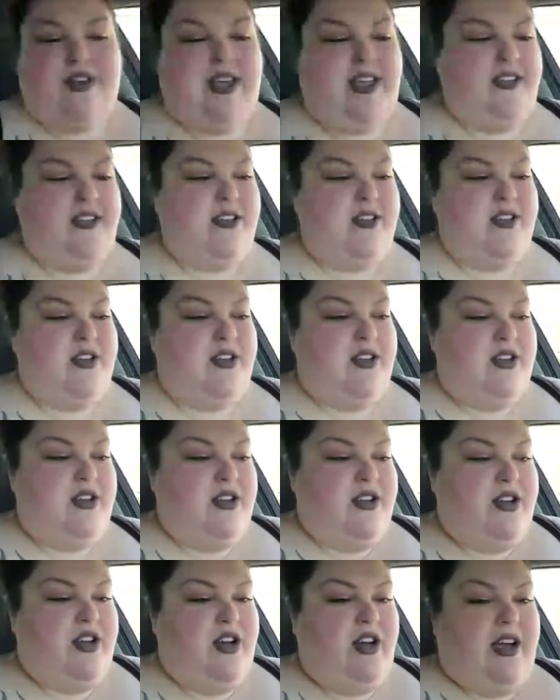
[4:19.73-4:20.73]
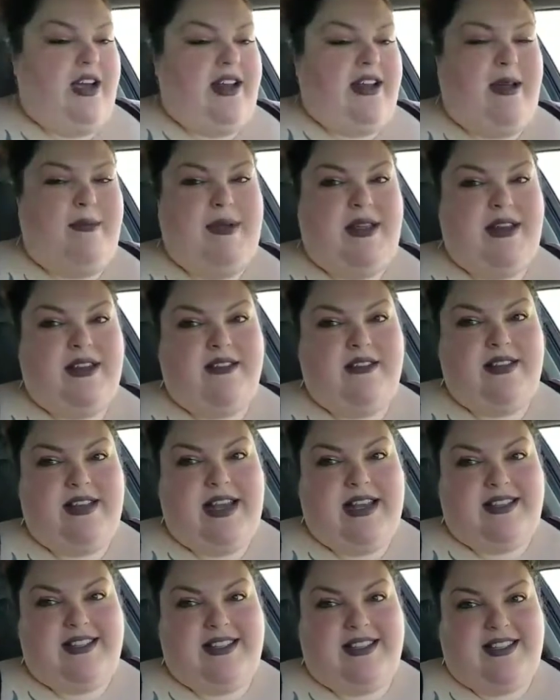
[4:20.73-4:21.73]
if I could, I mean,
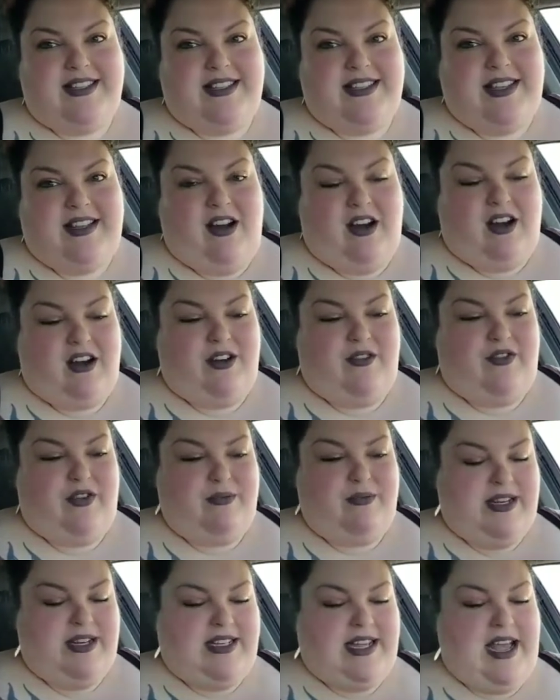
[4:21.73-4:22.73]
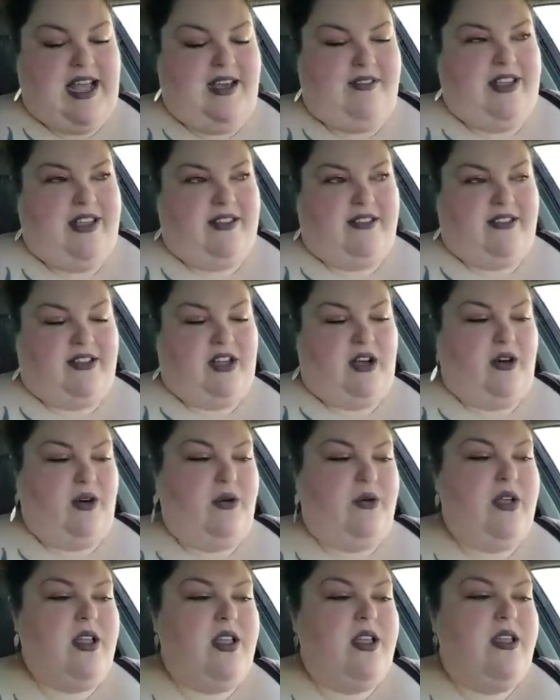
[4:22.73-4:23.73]
yes, it's harder for me to have it
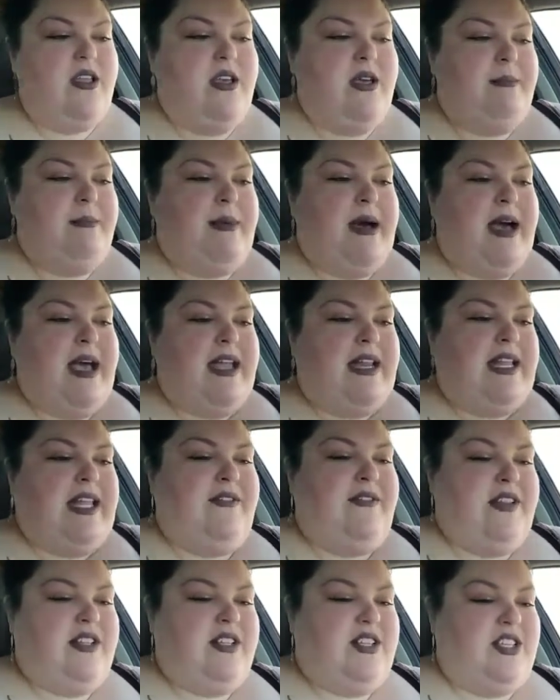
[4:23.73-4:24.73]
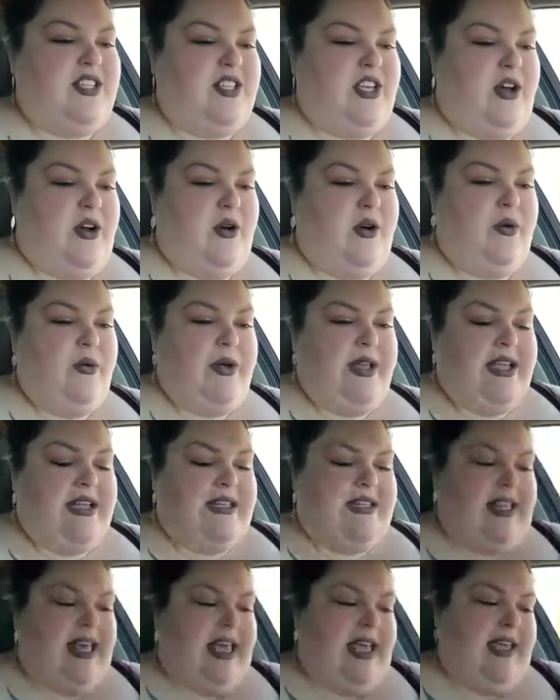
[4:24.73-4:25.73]
low, but even so,
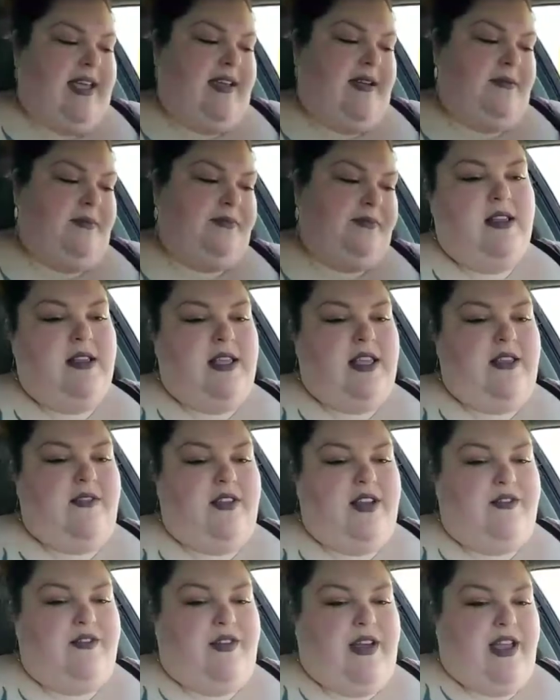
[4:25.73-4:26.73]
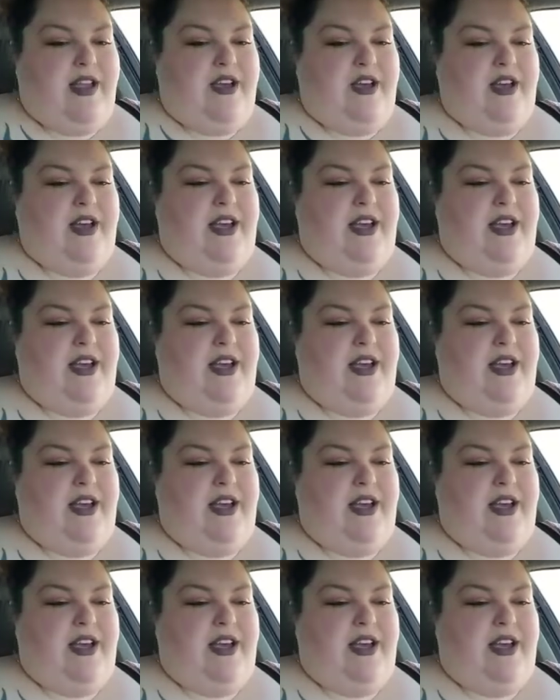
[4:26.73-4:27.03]
it's like, even if I